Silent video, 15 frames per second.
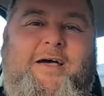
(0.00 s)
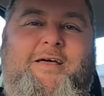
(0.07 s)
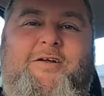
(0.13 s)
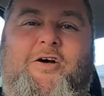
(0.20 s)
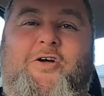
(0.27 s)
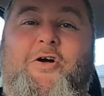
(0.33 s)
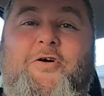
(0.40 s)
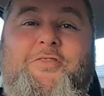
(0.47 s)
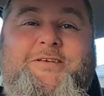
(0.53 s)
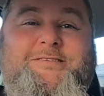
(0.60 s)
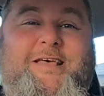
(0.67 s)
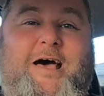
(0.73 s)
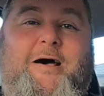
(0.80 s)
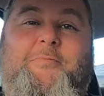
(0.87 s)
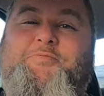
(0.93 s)
And I got this
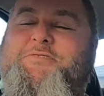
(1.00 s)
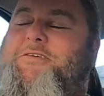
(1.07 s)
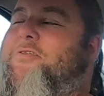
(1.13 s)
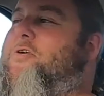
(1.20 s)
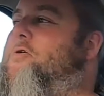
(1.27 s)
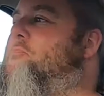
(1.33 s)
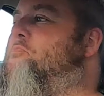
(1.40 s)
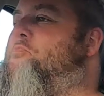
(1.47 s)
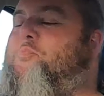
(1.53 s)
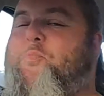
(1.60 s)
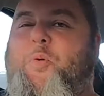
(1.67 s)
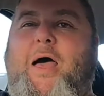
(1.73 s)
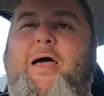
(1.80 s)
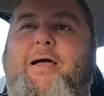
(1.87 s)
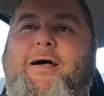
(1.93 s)
absolute
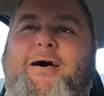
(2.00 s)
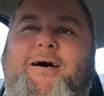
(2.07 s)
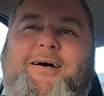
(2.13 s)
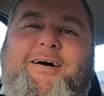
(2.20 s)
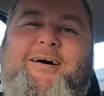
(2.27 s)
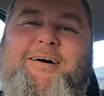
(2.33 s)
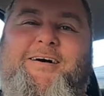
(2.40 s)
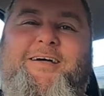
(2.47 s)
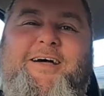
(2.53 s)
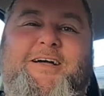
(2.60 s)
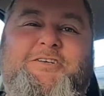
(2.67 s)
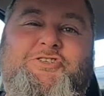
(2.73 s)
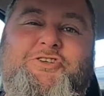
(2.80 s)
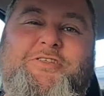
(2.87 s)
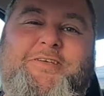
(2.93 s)
banger. I
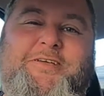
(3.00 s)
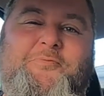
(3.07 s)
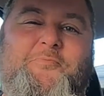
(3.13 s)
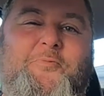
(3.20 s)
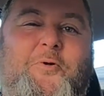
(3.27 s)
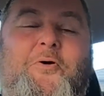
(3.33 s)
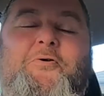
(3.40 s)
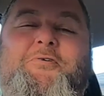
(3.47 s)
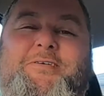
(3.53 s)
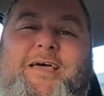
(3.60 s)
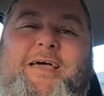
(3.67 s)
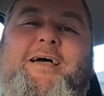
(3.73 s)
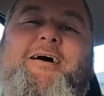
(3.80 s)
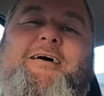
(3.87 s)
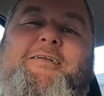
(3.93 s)
actually walked
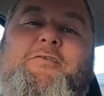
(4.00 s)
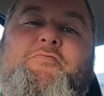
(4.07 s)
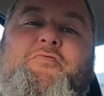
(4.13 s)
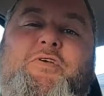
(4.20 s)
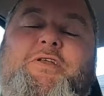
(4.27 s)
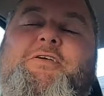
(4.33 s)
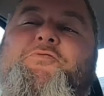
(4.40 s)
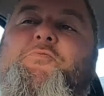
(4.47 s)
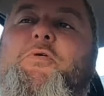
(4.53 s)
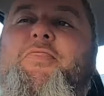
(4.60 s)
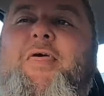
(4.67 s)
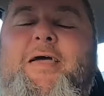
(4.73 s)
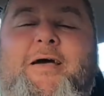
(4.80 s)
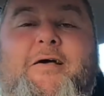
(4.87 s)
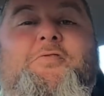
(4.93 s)
out of Vinnie's
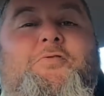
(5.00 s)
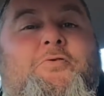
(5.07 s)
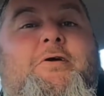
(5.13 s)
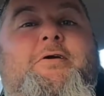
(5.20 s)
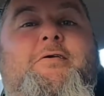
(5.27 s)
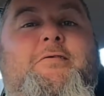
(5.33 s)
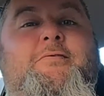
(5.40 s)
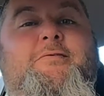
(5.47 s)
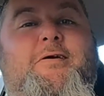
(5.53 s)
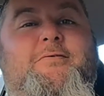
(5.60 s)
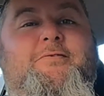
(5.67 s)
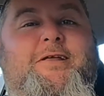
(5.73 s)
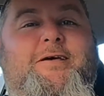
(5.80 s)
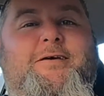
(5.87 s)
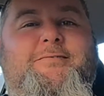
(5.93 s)
without looking at the
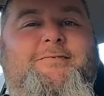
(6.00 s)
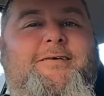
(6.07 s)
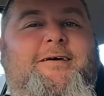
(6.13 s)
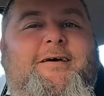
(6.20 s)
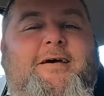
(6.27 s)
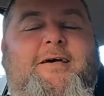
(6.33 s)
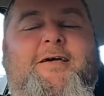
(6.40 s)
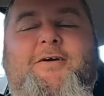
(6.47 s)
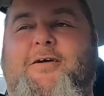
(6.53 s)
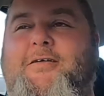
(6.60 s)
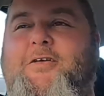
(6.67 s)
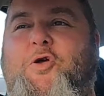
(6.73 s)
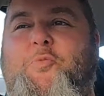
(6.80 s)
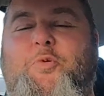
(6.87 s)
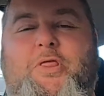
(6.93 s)
DVDs.
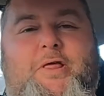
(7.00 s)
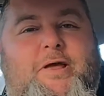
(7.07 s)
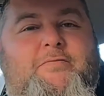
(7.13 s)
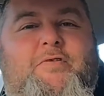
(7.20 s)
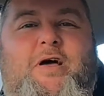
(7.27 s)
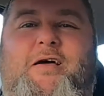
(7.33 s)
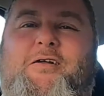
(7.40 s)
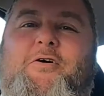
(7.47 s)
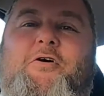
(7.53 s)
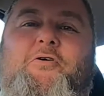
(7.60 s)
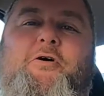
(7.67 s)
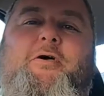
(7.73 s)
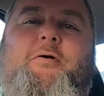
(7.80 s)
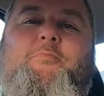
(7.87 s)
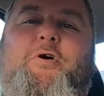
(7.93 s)
Can you believe that?
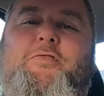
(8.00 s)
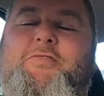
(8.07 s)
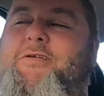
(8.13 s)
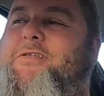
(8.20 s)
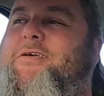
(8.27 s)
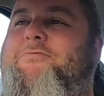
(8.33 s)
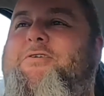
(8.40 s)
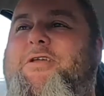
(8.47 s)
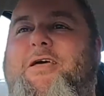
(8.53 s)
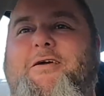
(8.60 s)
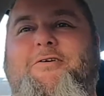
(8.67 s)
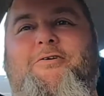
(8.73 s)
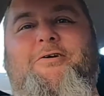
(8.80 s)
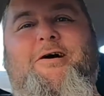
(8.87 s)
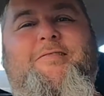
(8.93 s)
I am the DVD
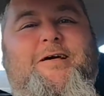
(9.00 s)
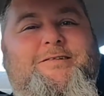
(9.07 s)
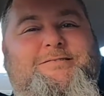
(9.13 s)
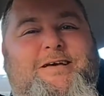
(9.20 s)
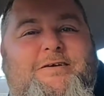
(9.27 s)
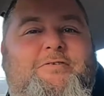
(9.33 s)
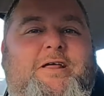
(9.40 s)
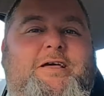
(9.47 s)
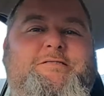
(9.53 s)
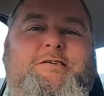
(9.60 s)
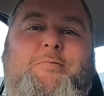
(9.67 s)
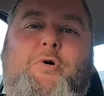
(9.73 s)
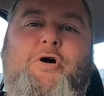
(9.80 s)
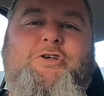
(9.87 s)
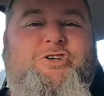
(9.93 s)
guy. The DVDs
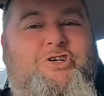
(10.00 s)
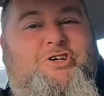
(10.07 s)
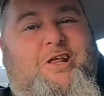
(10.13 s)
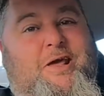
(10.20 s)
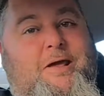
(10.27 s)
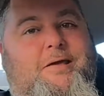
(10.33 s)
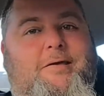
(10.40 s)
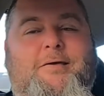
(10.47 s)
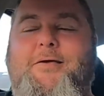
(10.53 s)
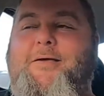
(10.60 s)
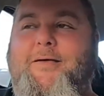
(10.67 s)
are my shtick.